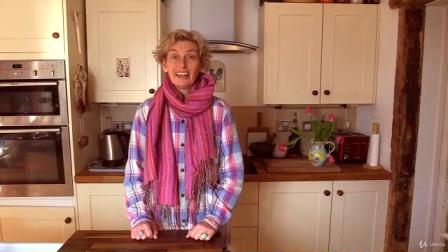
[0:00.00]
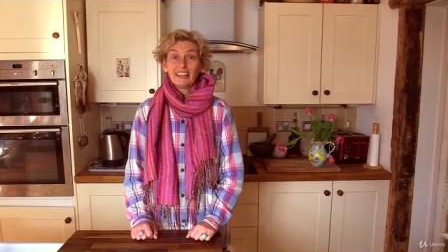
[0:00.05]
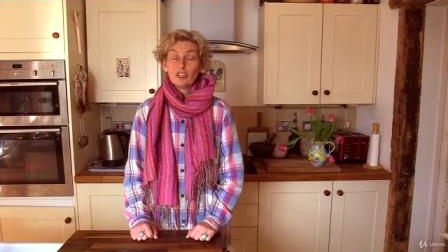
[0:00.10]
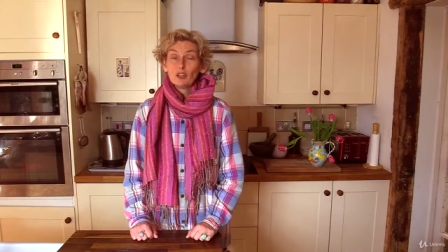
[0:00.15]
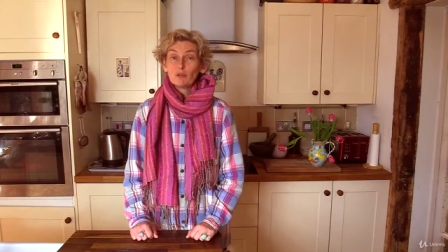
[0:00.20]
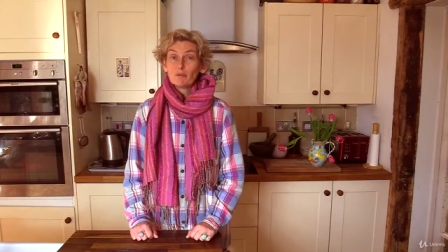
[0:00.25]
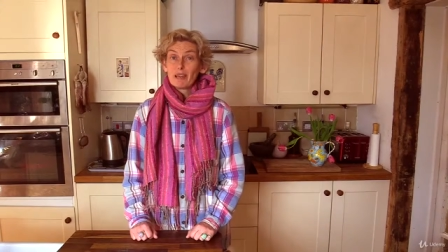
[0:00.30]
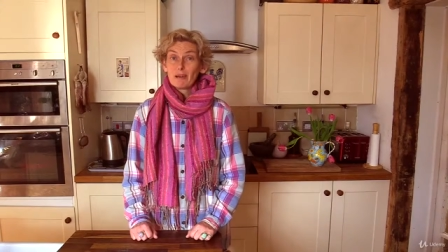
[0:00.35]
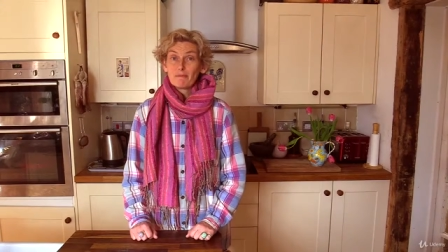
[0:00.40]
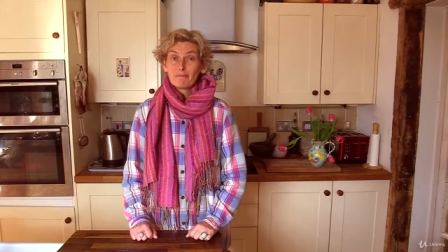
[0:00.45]

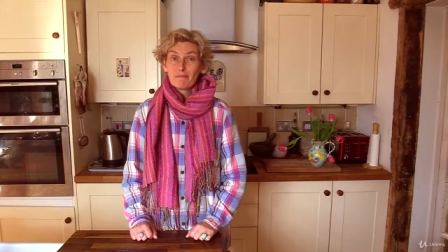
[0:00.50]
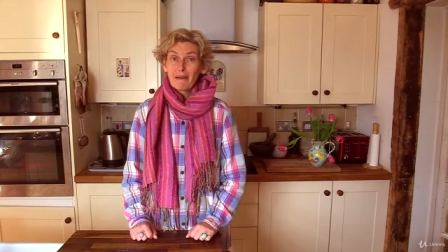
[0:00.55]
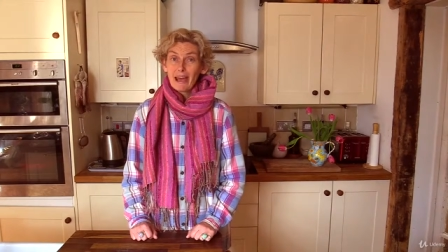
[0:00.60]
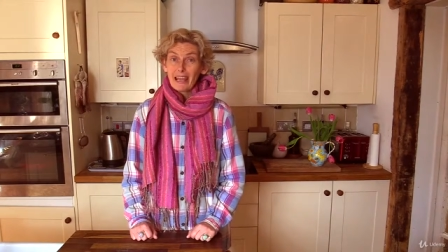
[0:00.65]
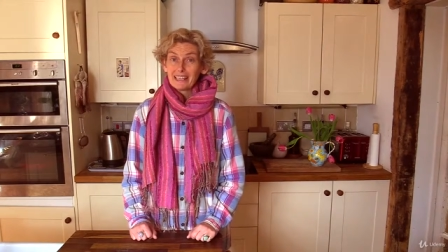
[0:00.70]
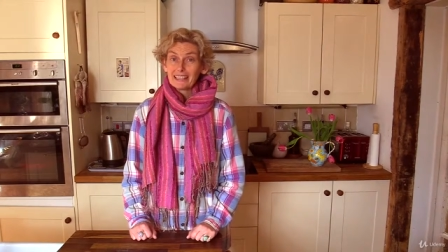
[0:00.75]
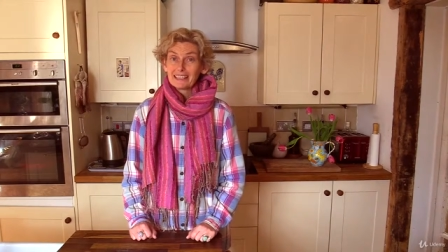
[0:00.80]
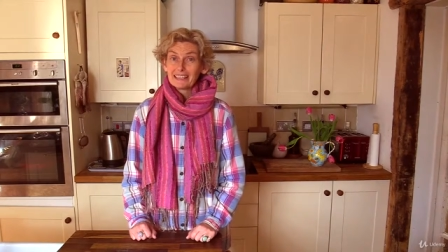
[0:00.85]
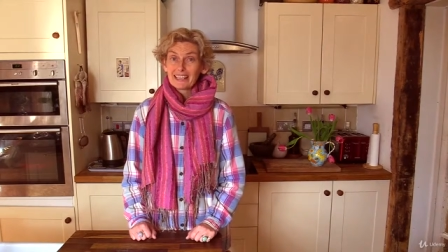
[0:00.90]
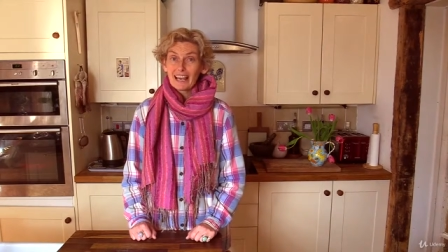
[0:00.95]
You'd be
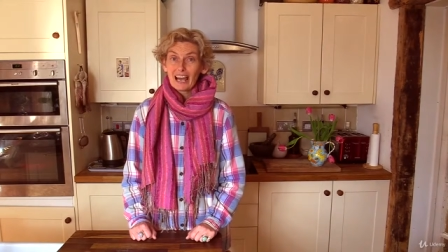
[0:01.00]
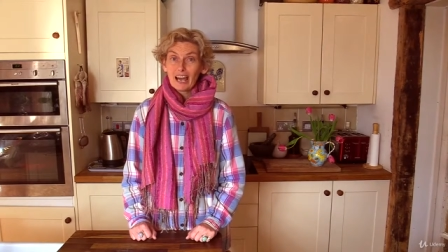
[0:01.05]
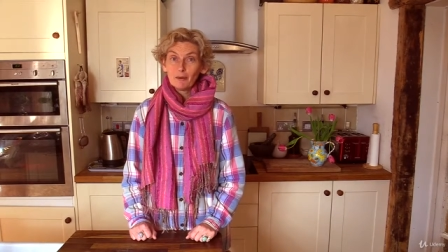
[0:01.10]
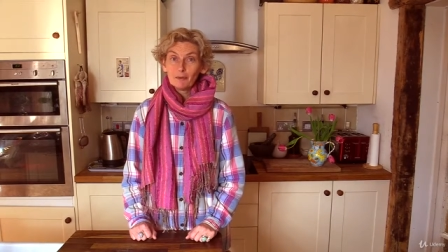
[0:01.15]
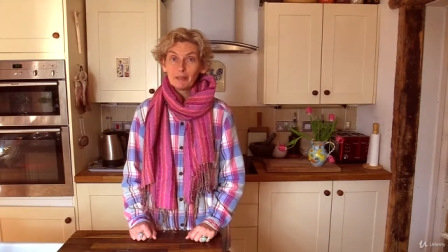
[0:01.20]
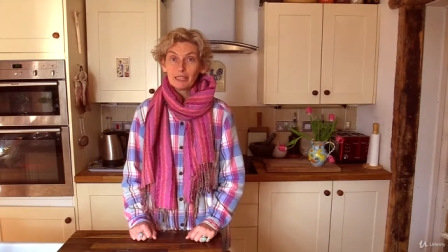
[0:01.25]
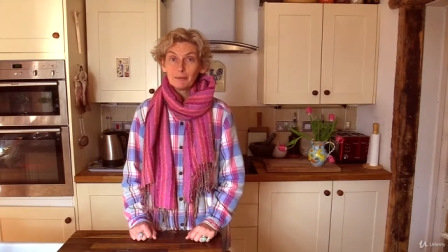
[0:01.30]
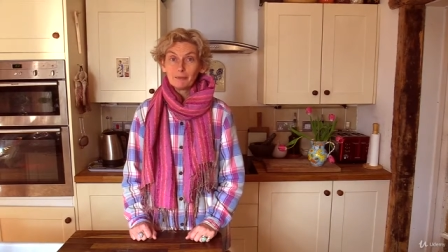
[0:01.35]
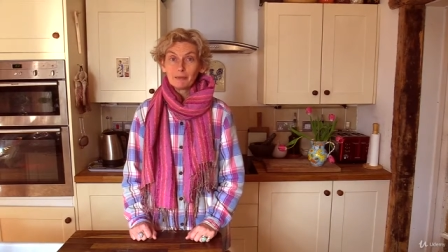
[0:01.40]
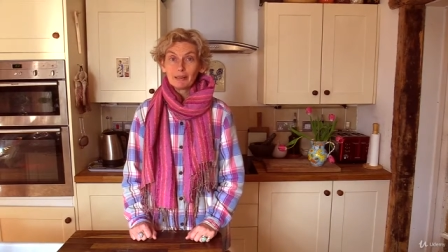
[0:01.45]
amazed how
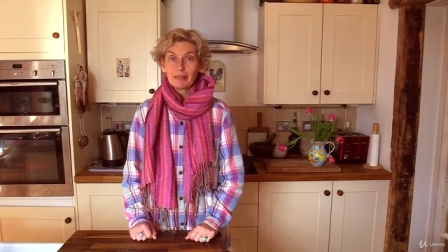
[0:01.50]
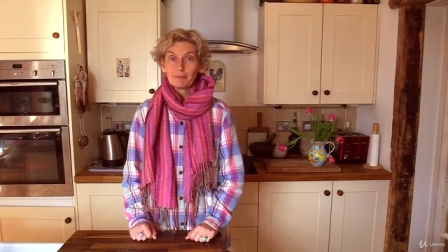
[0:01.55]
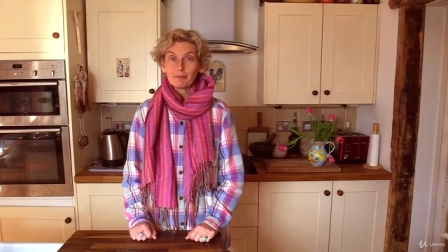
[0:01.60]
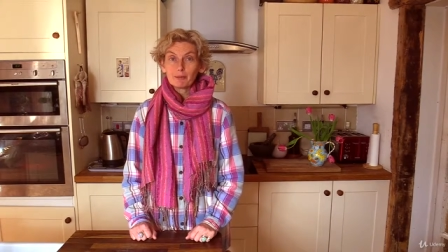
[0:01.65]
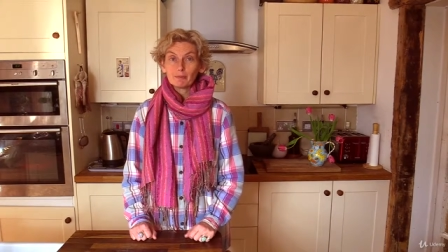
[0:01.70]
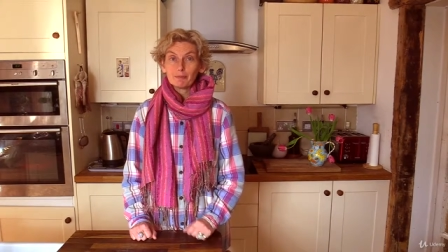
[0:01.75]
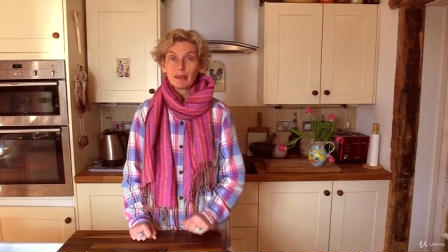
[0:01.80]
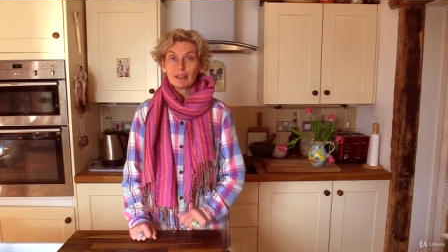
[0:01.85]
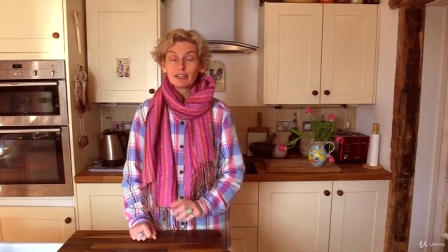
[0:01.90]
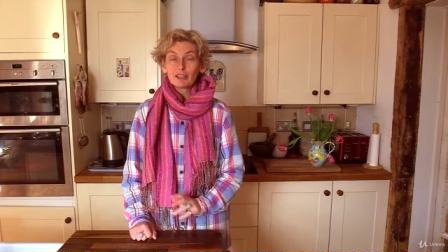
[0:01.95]
many
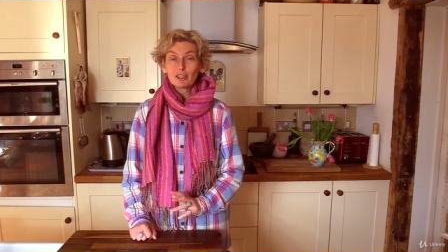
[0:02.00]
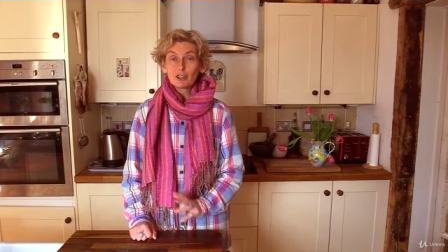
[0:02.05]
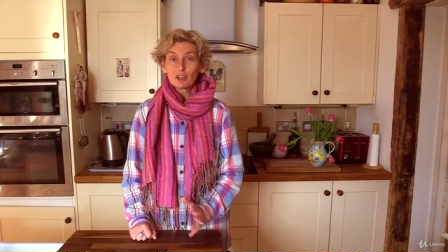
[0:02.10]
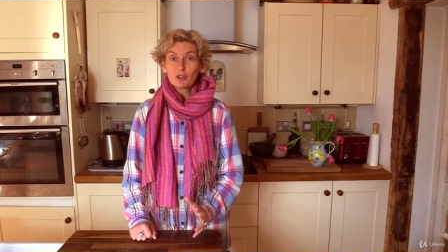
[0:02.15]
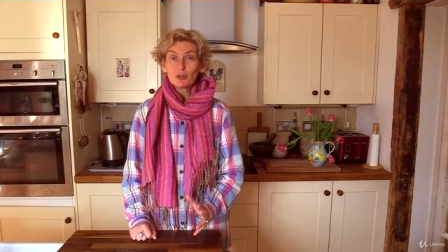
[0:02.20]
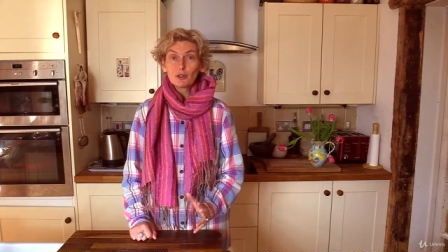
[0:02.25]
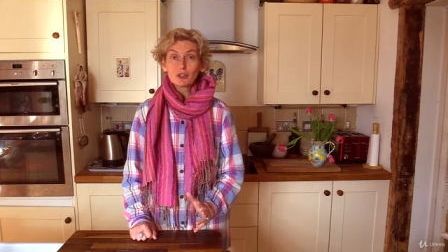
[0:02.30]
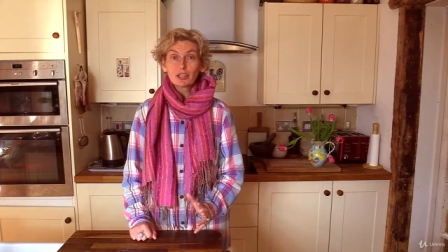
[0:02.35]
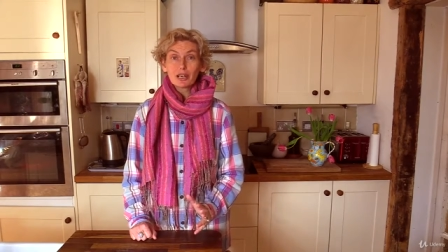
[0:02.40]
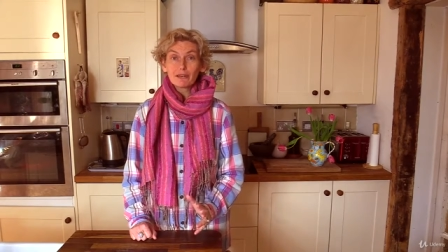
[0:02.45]
people make huge